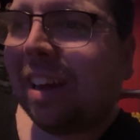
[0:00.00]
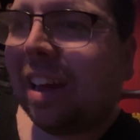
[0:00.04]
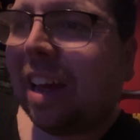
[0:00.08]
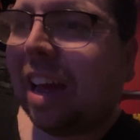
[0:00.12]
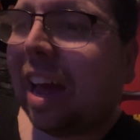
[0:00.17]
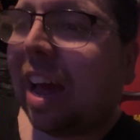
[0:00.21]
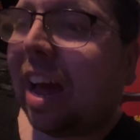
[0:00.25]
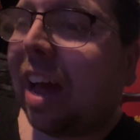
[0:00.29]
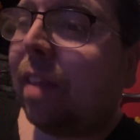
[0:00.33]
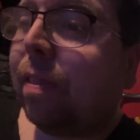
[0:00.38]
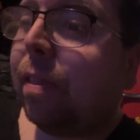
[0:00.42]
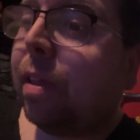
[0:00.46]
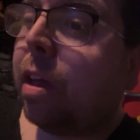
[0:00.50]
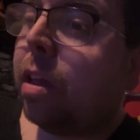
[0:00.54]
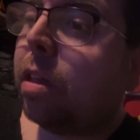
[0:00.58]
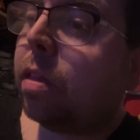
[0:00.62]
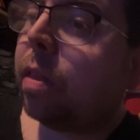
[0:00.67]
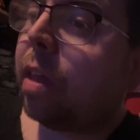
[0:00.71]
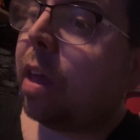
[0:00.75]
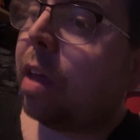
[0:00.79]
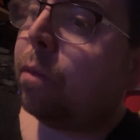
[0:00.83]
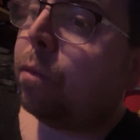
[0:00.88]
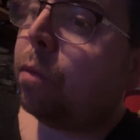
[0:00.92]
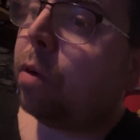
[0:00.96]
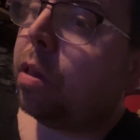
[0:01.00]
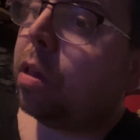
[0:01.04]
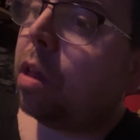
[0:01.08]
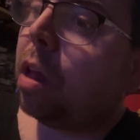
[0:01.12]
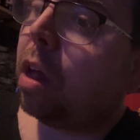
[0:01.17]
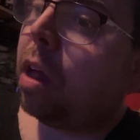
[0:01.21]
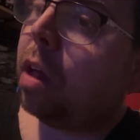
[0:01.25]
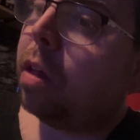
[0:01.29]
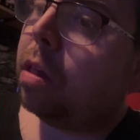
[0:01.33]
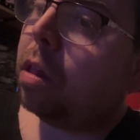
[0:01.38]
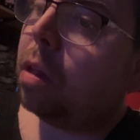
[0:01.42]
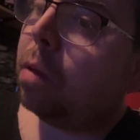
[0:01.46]
And this then
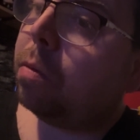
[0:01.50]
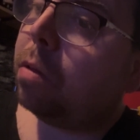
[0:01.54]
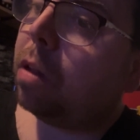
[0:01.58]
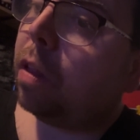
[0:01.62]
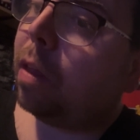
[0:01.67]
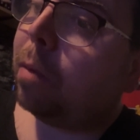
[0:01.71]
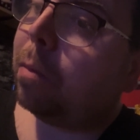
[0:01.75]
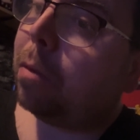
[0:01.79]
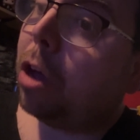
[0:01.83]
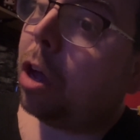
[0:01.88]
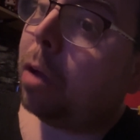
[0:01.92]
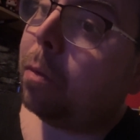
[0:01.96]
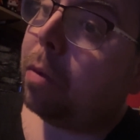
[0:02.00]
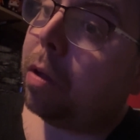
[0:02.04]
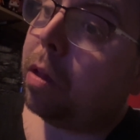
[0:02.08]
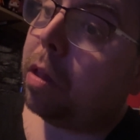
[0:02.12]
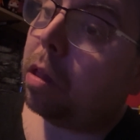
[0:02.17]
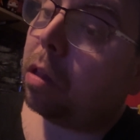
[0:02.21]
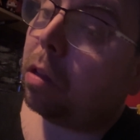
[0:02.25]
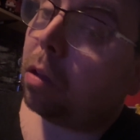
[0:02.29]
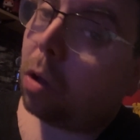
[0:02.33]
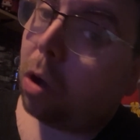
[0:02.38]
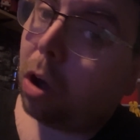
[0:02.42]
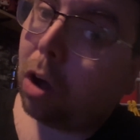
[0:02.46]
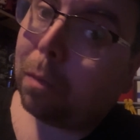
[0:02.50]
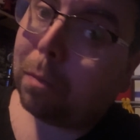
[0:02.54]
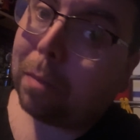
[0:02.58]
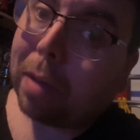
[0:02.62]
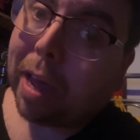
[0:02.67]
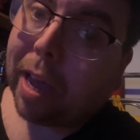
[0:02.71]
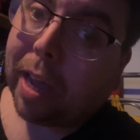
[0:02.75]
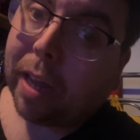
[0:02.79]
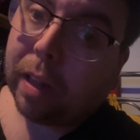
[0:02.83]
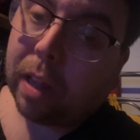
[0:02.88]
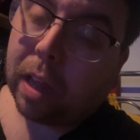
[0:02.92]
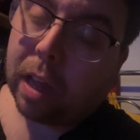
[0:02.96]
returns them to the moment Scott
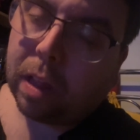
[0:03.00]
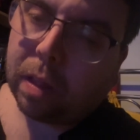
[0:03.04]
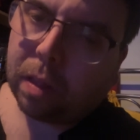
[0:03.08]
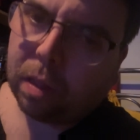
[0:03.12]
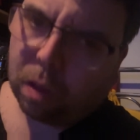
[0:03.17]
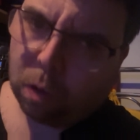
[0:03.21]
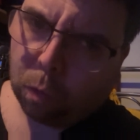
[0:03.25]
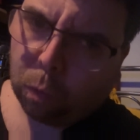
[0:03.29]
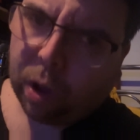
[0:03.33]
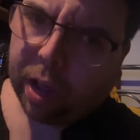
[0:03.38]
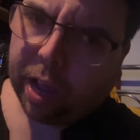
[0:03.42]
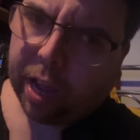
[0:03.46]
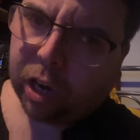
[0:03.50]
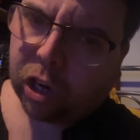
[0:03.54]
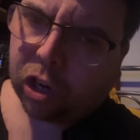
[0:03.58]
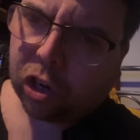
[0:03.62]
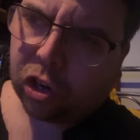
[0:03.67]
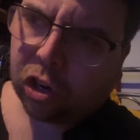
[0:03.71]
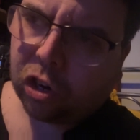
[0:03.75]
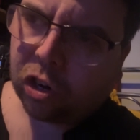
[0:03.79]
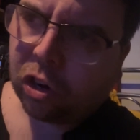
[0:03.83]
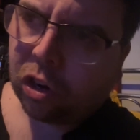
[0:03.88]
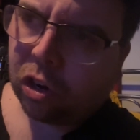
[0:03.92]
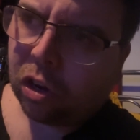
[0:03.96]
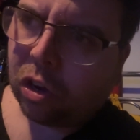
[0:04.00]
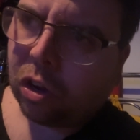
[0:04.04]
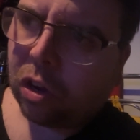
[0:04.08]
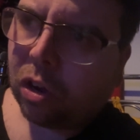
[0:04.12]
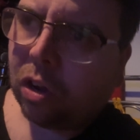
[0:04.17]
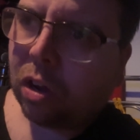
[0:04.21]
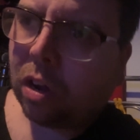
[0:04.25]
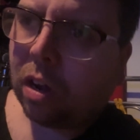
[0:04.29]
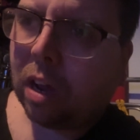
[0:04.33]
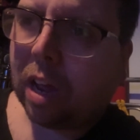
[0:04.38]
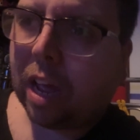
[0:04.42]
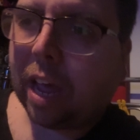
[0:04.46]
made the wish,
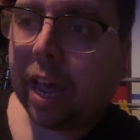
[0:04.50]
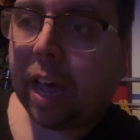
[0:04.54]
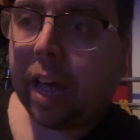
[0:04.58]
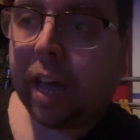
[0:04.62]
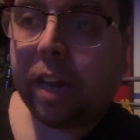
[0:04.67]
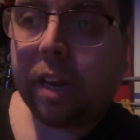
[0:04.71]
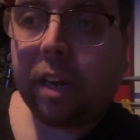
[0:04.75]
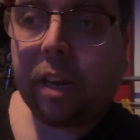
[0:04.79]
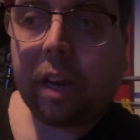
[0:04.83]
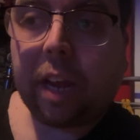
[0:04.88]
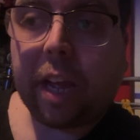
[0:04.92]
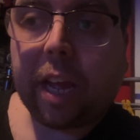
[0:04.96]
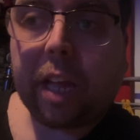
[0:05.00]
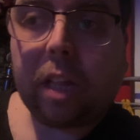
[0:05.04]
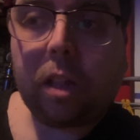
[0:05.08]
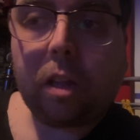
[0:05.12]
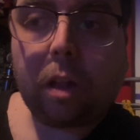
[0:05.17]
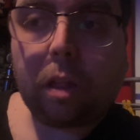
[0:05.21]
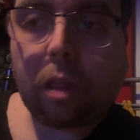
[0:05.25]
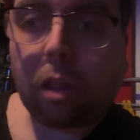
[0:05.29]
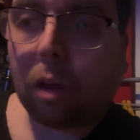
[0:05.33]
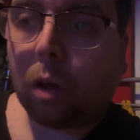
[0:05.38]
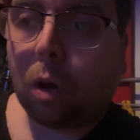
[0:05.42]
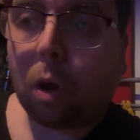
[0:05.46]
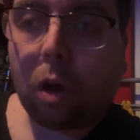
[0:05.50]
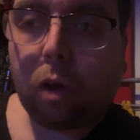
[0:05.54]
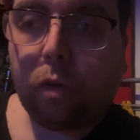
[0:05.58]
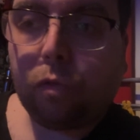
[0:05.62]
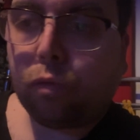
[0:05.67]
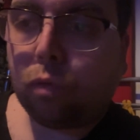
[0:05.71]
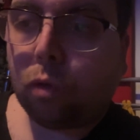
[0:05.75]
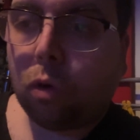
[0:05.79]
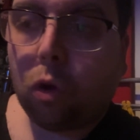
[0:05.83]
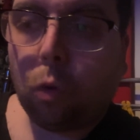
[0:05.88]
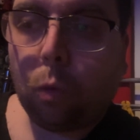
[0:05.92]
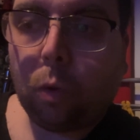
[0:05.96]
and he doesn't go
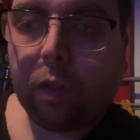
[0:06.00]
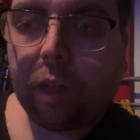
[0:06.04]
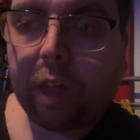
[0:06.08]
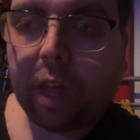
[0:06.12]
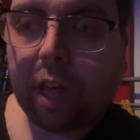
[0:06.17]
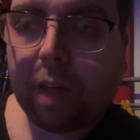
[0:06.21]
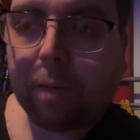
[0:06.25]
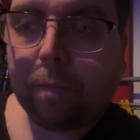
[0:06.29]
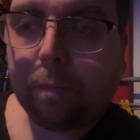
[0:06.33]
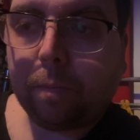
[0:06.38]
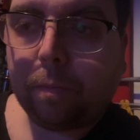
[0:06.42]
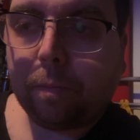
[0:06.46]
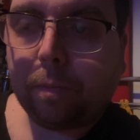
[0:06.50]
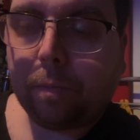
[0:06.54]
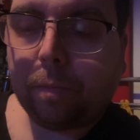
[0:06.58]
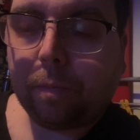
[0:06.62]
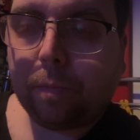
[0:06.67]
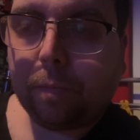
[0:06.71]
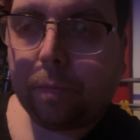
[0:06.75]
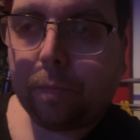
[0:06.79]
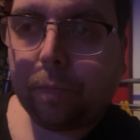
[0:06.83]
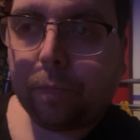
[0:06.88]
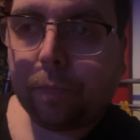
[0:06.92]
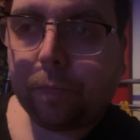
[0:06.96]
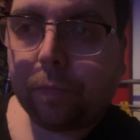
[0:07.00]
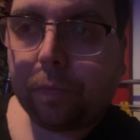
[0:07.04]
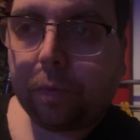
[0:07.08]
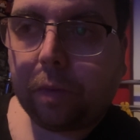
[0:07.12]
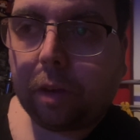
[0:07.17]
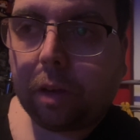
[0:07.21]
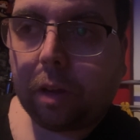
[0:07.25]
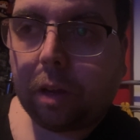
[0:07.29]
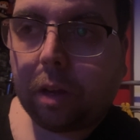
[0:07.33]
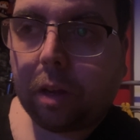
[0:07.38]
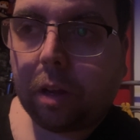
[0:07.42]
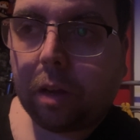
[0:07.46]
through with it,
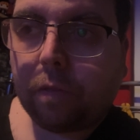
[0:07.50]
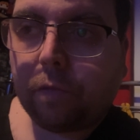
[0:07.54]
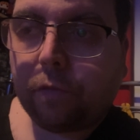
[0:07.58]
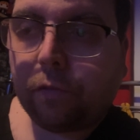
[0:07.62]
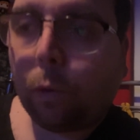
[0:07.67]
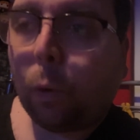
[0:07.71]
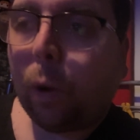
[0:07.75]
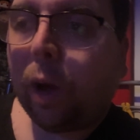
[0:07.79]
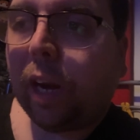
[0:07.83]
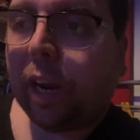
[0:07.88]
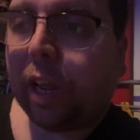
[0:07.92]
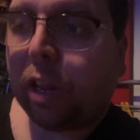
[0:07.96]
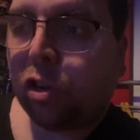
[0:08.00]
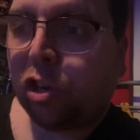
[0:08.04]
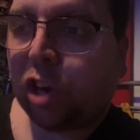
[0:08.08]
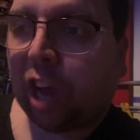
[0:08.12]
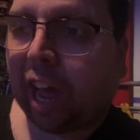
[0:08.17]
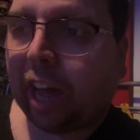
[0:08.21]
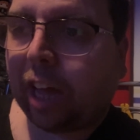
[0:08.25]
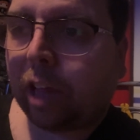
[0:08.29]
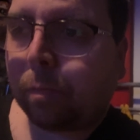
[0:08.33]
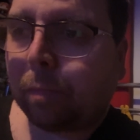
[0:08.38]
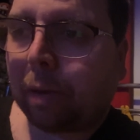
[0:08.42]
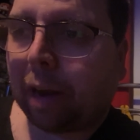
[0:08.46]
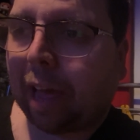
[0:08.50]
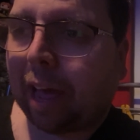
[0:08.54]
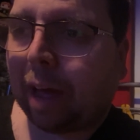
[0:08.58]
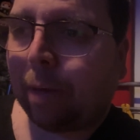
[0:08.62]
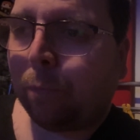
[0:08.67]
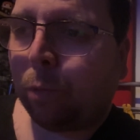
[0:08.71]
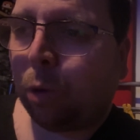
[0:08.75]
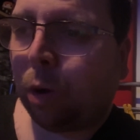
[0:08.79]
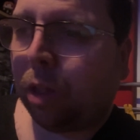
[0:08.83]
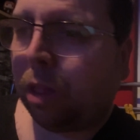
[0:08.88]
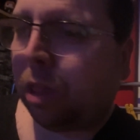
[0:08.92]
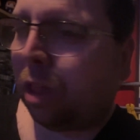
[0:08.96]
foiling Jack's plan
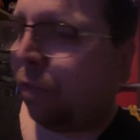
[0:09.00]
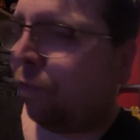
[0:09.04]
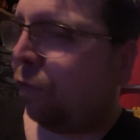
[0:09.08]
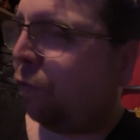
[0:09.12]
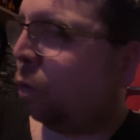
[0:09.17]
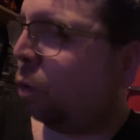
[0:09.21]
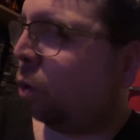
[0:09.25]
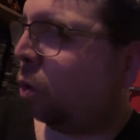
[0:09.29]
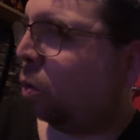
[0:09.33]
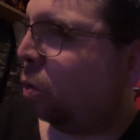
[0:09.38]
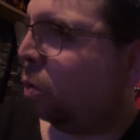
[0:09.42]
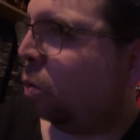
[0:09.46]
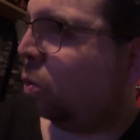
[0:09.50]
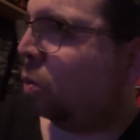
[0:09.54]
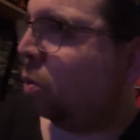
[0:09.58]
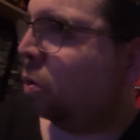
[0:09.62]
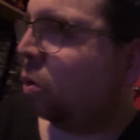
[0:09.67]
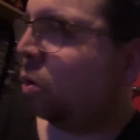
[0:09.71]
once and for all.